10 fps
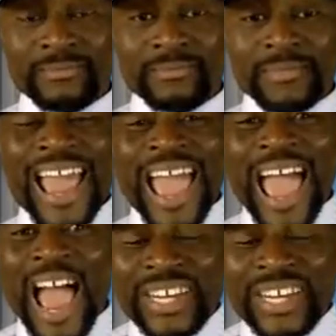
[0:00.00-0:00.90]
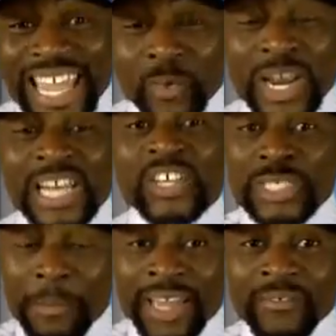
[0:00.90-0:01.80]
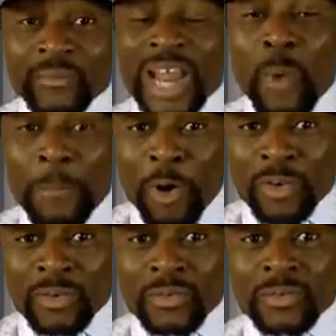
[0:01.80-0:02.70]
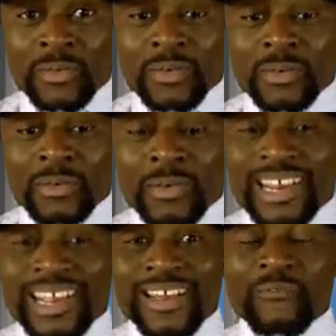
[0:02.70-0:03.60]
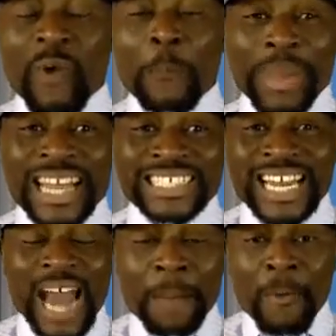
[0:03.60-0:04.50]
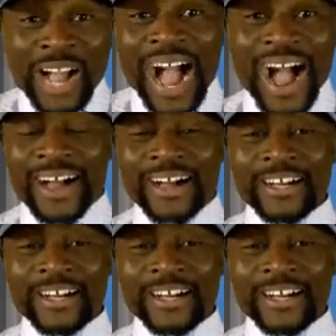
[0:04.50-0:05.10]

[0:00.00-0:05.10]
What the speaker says: Everything where they use them for that weapon, for penetrate armor car,